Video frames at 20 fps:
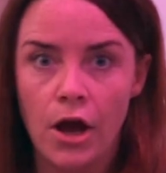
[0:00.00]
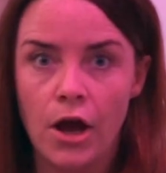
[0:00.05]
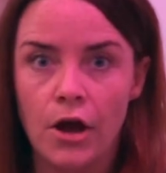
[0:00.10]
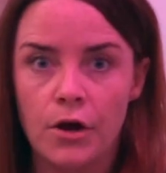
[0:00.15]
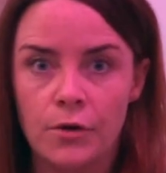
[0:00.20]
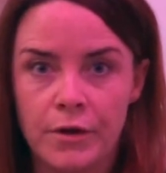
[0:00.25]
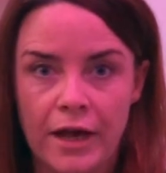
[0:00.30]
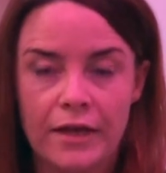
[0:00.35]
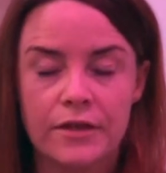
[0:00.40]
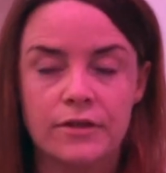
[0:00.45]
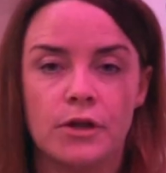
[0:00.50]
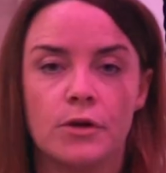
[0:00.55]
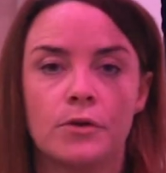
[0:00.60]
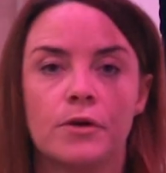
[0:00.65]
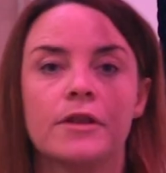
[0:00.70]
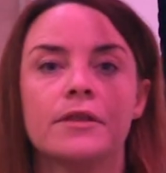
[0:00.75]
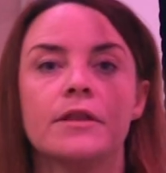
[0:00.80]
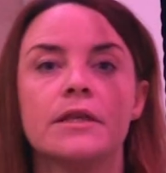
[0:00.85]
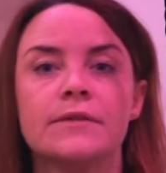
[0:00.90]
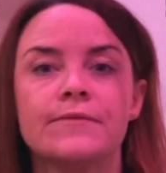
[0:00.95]
Okay, so
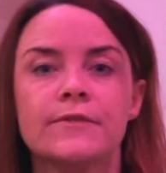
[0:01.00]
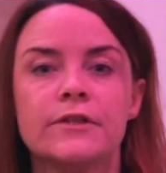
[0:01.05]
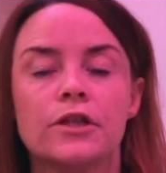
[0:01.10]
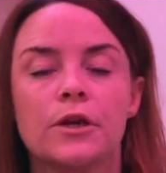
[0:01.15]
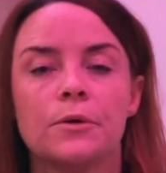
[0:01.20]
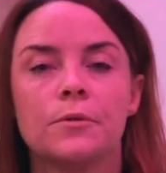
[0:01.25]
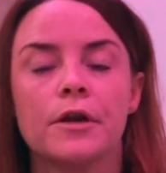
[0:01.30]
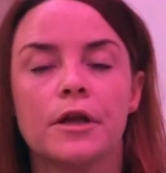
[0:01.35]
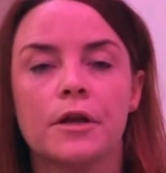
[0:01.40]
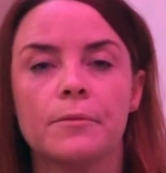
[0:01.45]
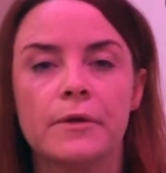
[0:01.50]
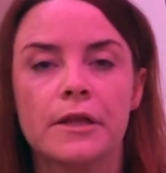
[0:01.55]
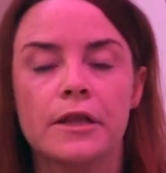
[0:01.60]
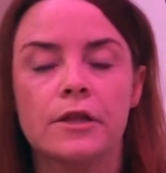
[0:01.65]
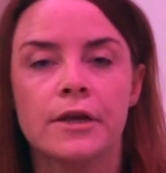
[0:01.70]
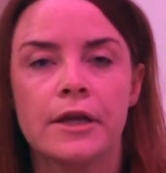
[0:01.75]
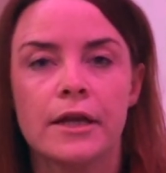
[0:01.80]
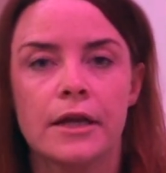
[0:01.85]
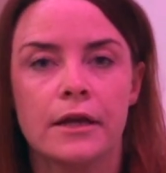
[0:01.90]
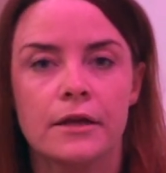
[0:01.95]
in this video we're going to be
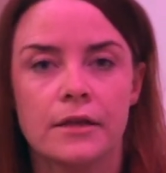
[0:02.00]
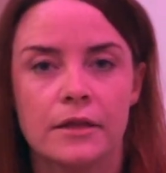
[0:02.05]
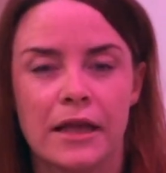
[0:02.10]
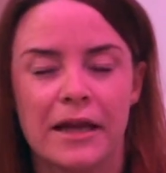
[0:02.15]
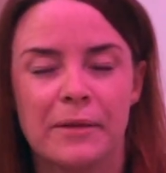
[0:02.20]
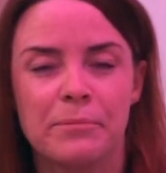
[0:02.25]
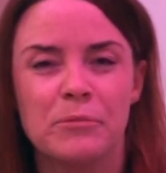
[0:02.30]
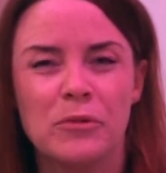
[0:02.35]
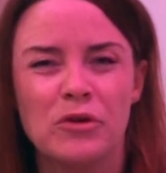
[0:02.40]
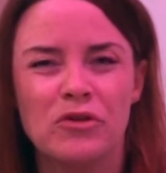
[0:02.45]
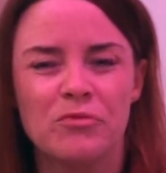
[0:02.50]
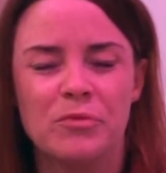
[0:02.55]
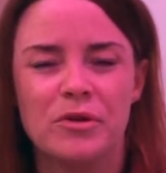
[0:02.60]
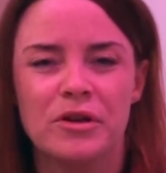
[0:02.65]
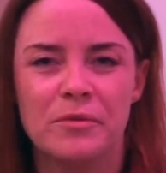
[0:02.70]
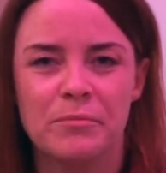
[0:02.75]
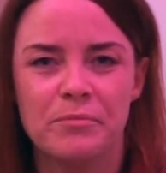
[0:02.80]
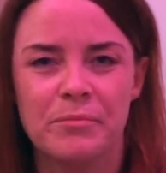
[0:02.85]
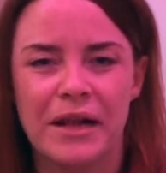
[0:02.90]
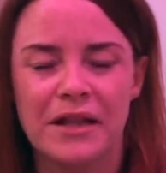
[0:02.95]
looking at like movement
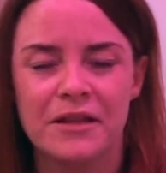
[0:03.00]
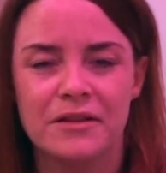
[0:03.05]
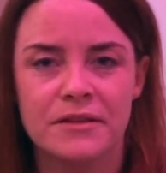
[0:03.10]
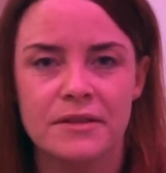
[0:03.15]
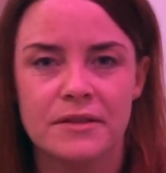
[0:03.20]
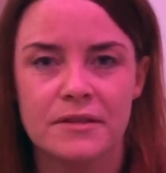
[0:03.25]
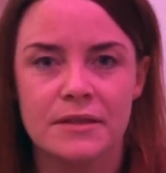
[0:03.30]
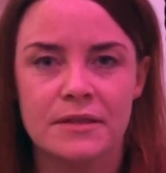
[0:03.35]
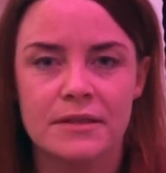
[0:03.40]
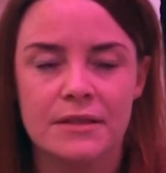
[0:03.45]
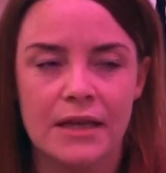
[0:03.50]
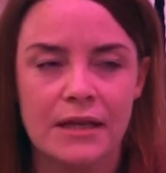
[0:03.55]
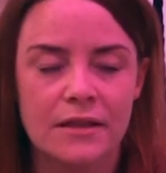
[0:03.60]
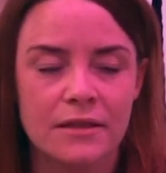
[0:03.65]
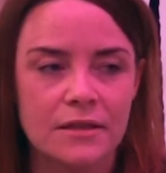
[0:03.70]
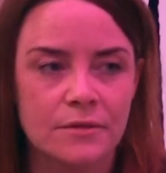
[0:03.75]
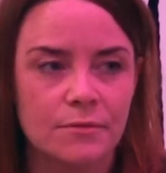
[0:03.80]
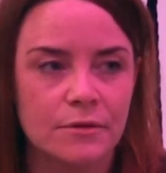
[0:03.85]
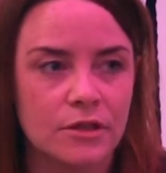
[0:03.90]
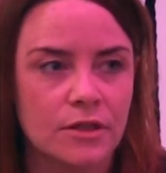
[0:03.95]
and balance as a
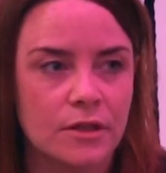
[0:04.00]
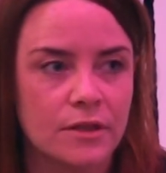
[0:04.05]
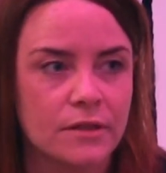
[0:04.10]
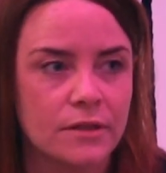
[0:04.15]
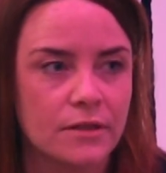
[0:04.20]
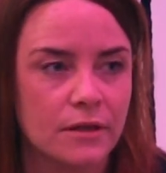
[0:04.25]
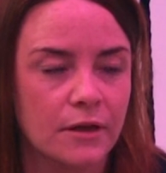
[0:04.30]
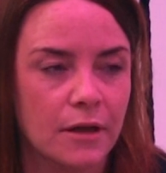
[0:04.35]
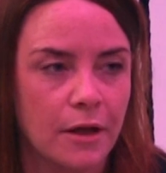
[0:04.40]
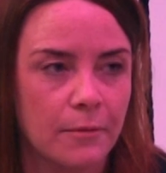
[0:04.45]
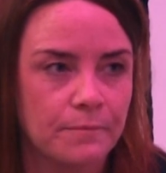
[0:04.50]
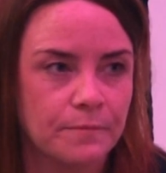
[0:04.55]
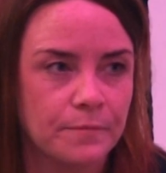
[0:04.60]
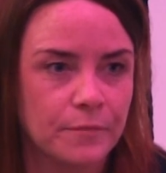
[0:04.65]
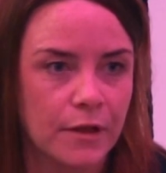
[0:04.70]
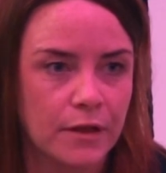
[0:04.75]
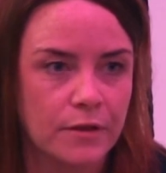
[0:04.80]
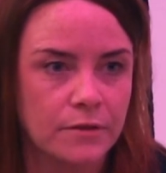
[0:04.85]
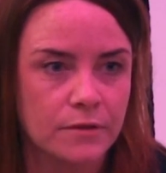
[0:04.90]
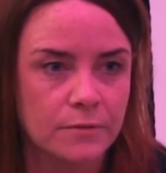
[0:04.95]
sense, which is
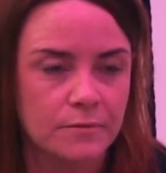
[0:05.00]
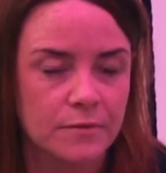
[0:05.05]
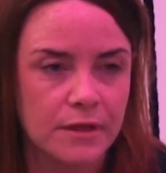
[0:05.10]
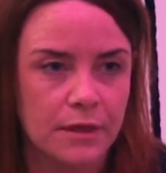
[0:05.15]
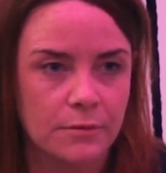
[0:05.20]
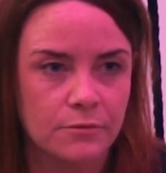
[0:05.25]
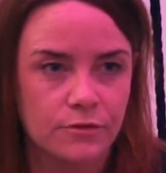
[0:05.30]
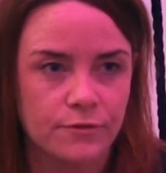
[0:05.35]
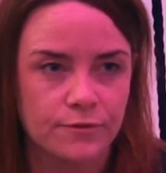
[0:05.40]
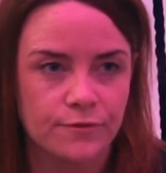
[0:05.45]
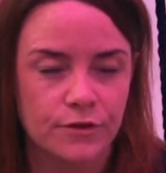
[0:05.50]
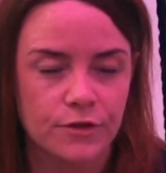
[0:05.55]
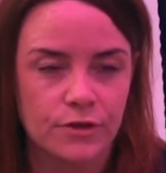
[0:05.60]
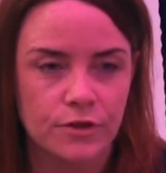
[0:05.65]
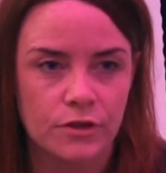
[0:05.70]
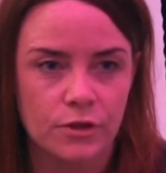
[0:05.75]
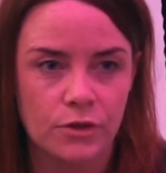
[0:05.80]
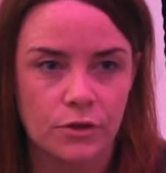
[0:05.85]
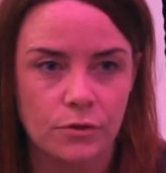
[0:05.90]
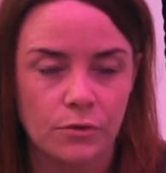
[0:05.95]
sometimes referred
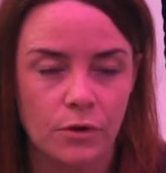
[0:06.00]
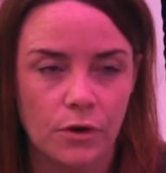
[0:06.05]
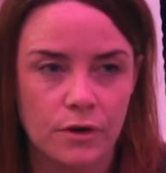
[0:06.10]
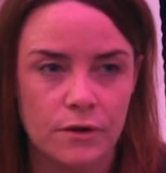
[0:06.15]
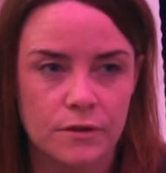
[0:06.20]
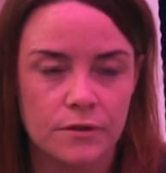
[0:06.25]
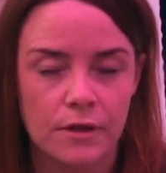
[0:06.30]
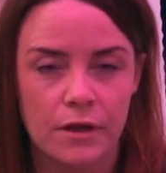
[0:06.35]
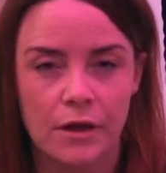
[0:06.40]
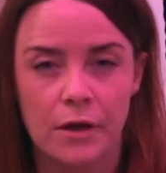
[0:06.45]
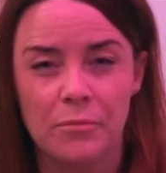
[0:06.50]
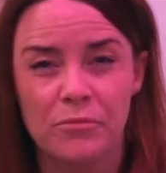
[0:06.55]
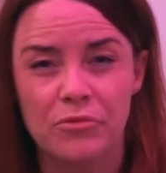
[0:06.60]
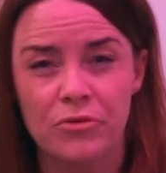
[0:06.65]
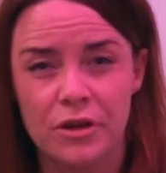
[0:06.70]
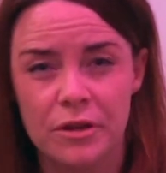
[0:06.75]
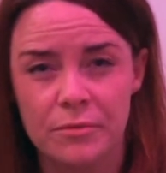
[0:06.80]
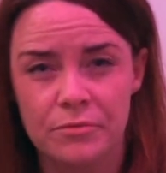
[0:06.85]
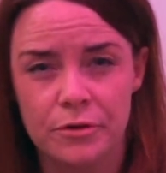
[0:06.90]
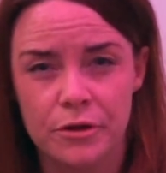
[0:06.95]
to as
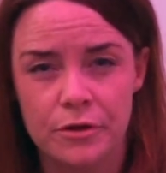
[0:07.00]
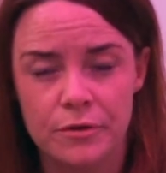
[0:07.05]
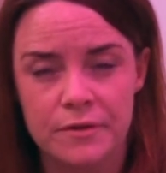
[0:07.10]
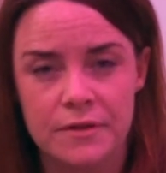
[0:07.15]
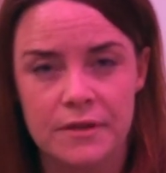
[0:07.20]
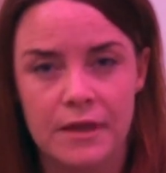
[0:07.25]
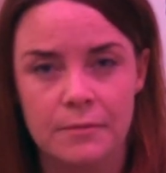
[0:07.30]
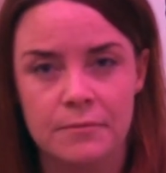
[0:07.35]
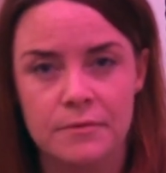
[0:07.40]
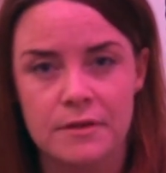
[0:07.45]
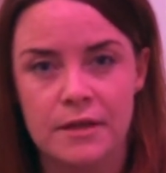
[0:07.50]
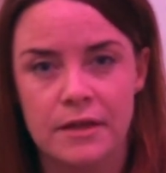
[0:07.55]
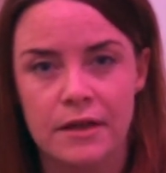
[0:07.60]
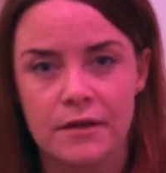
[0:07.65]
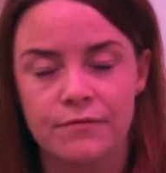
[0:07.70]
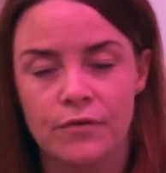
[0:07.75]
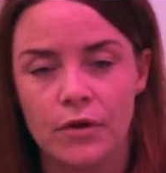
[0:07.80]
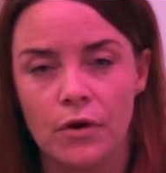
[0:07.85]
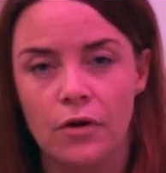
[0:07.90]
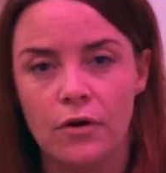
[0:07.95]

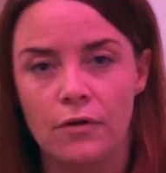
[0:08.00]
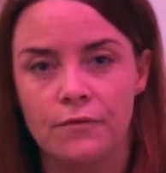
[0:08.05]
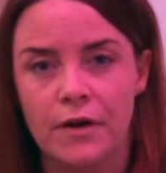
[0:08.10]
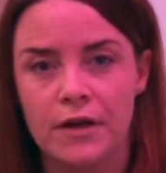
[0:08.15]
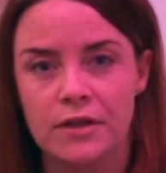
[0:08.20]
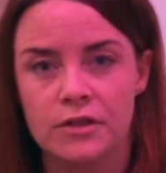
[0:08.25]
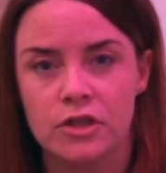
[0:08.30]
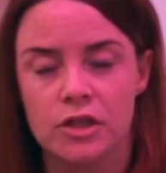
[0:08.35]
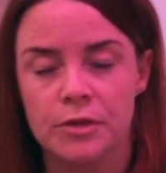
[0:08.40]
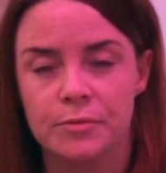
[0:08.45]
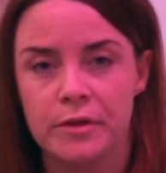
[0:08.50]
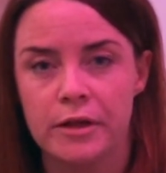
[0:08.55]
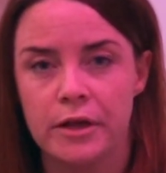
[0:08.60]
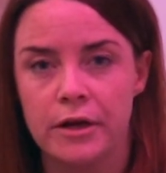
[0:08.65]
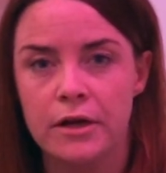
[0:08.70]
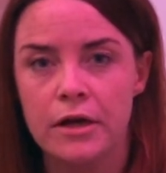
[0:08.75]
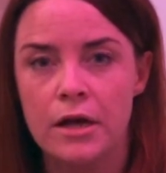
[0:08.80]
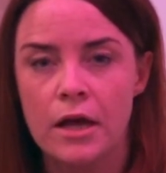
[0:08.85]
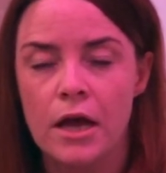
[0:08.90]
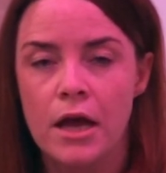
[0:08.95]
proprioceptive or
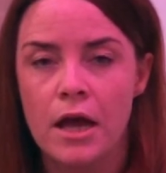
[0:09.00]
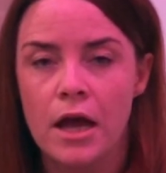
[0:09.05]
vestibular